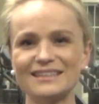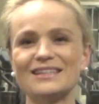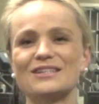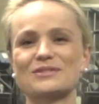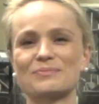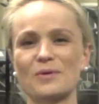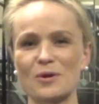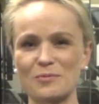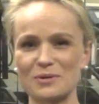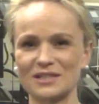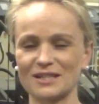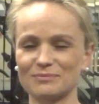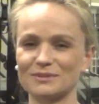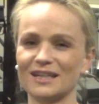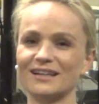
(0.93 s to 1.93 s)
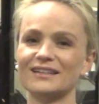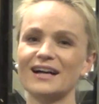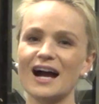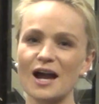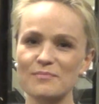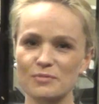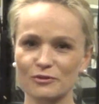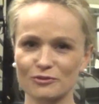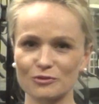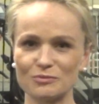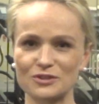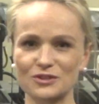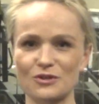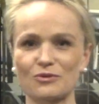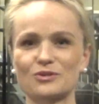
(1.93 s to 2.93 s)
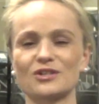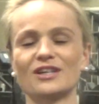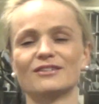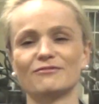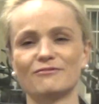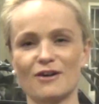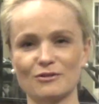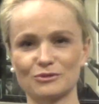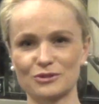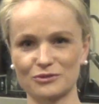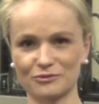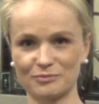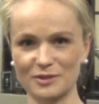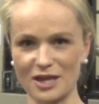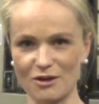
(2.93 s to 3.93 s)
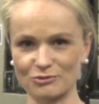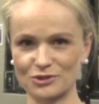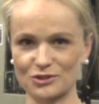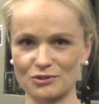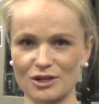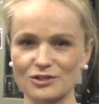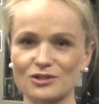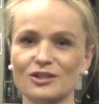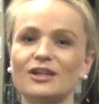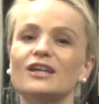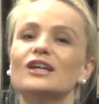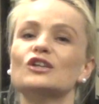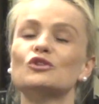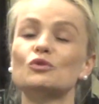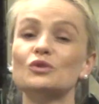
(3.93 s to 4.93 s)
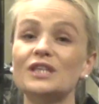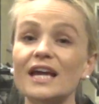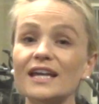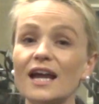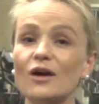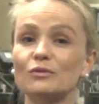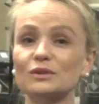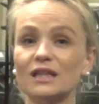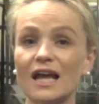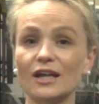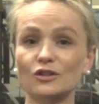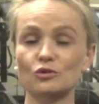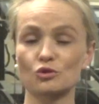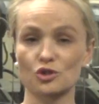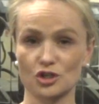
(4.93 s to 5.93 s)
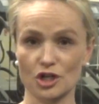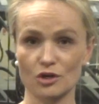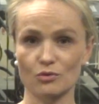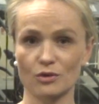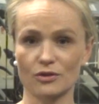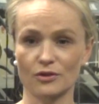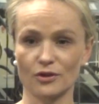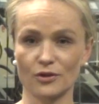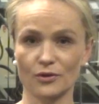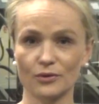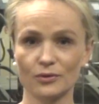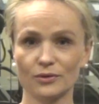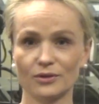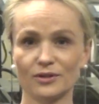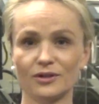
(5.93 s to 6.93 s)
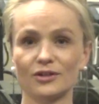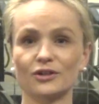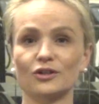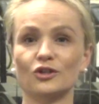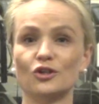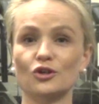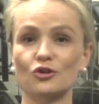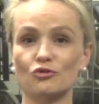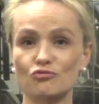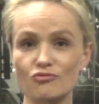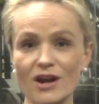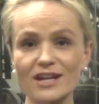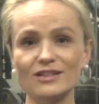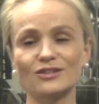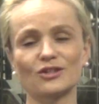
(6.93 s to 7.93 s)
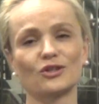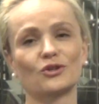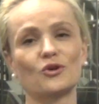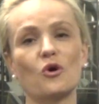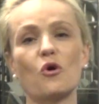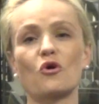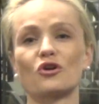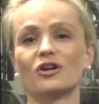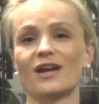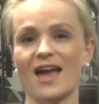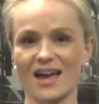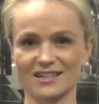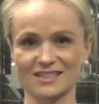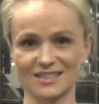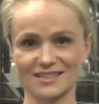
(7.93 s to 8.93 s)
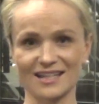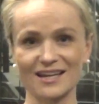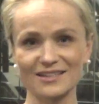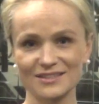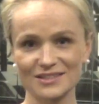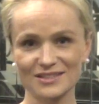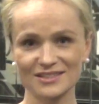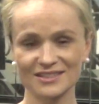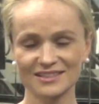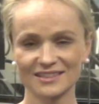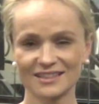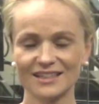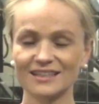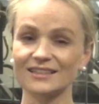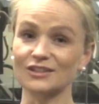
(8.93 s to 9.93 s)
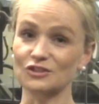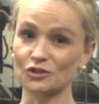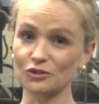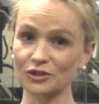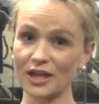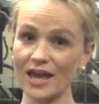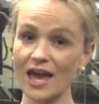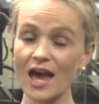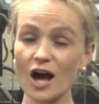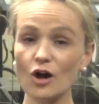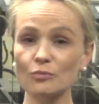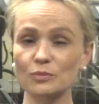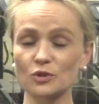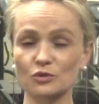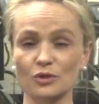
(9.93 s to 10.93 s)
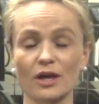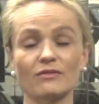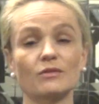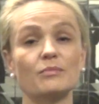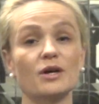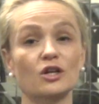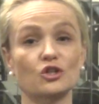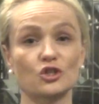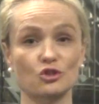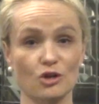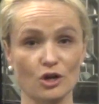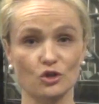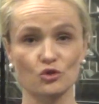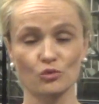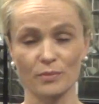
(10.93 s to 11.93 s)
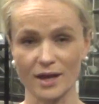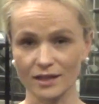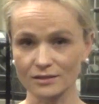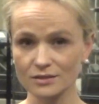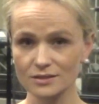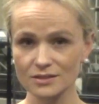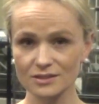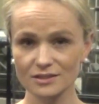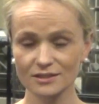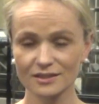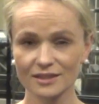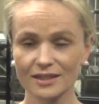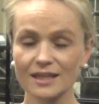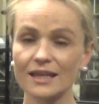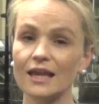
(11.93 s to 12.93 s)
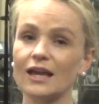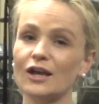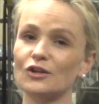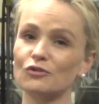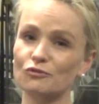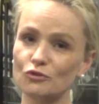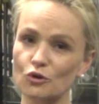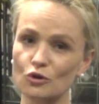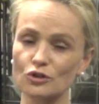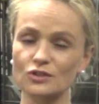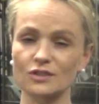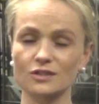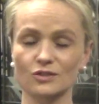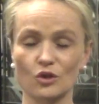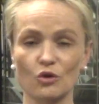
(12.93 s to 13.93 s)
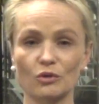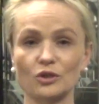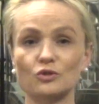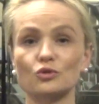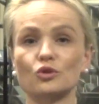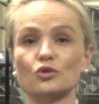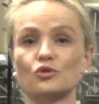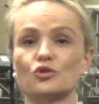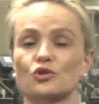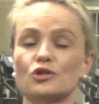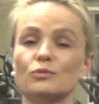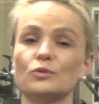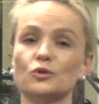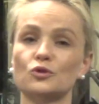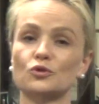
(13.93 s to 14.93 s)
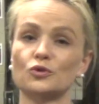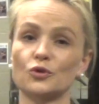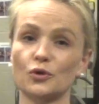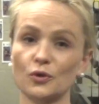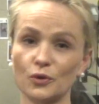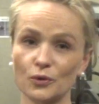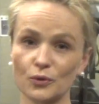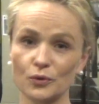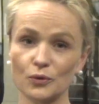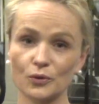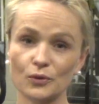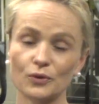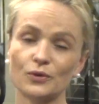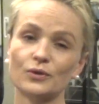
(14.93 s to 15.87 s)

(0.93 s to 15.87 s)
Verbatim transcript: it's Barbara Depta, high performance coach and founder of Beyond Stretch. Today I would like to share with you great core exercise that's going to help you to have a better structural balance and of course is going to contribute to